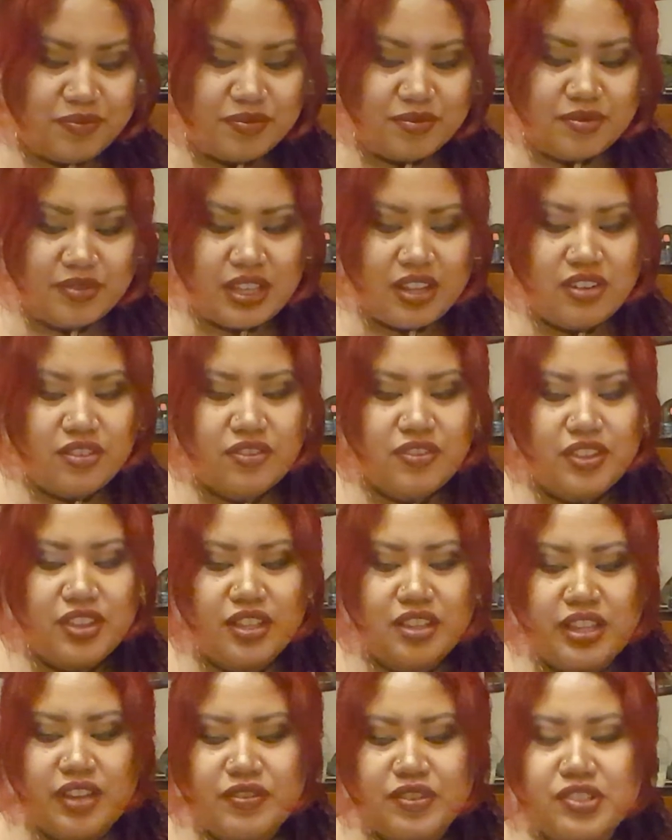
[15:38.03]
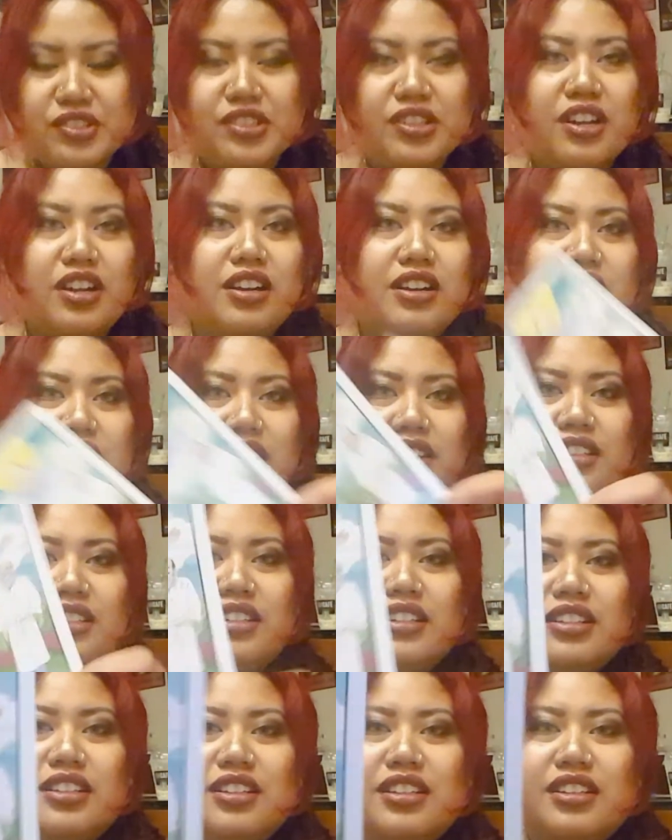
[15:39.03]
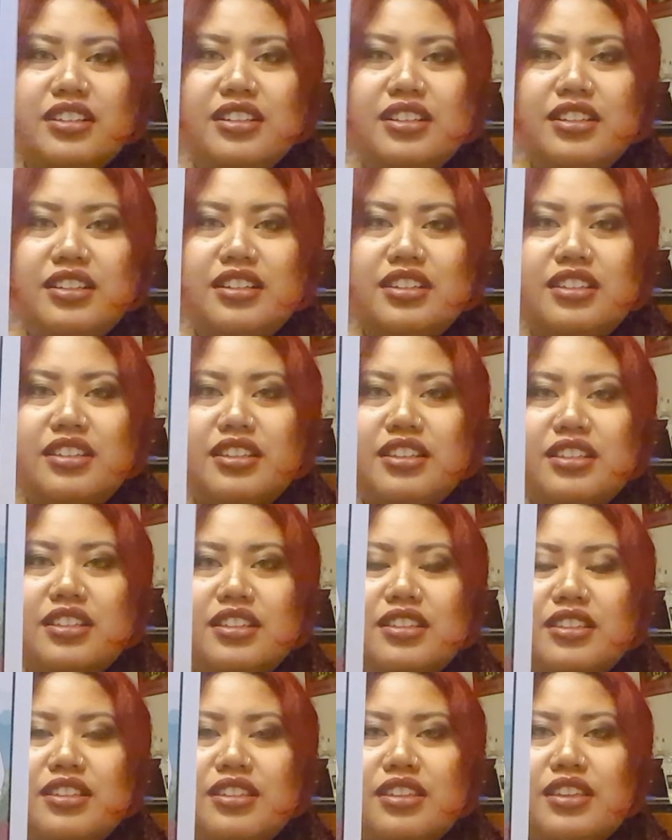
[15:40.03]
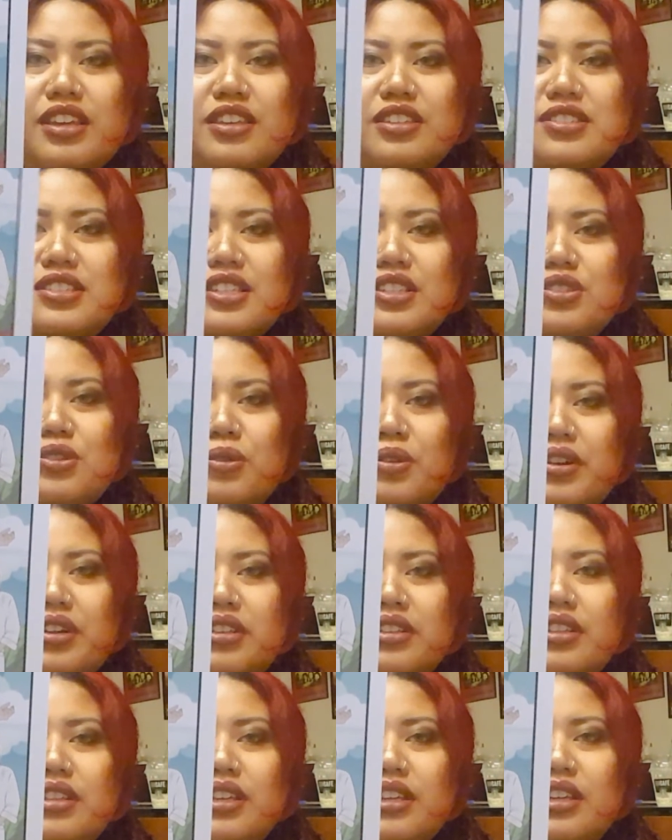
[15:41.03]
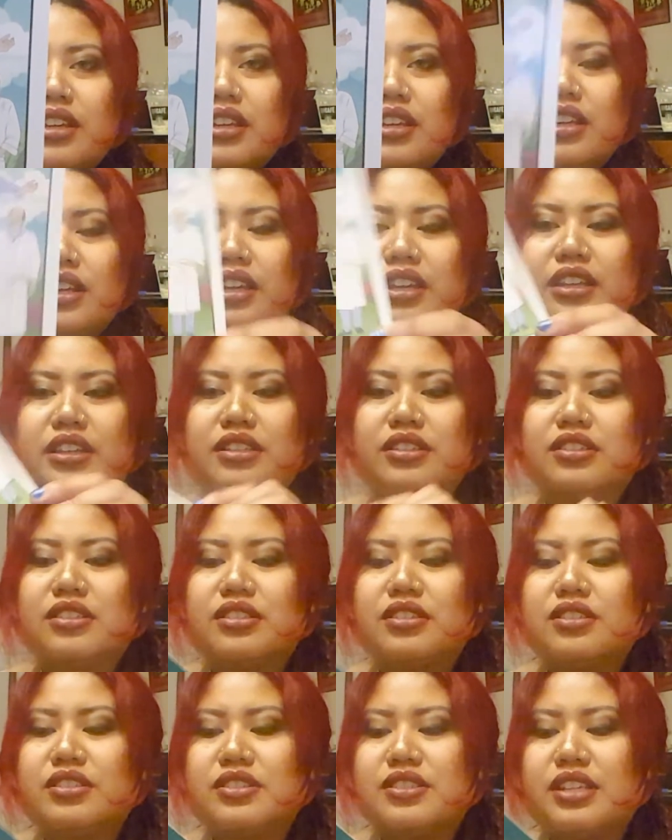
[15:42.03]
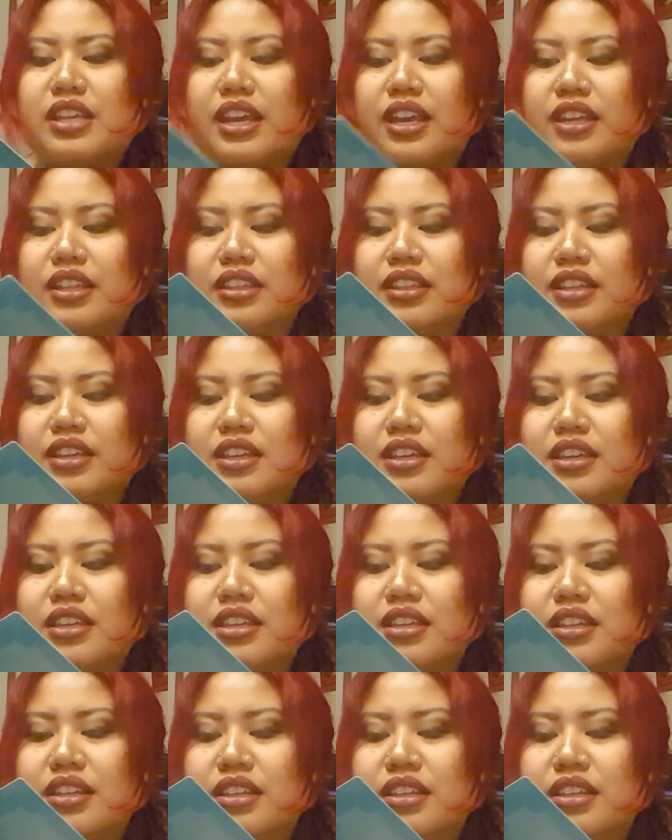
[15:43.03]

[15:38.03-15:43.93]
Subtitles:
And for the Lovers card, you see Dorothy and Stanley.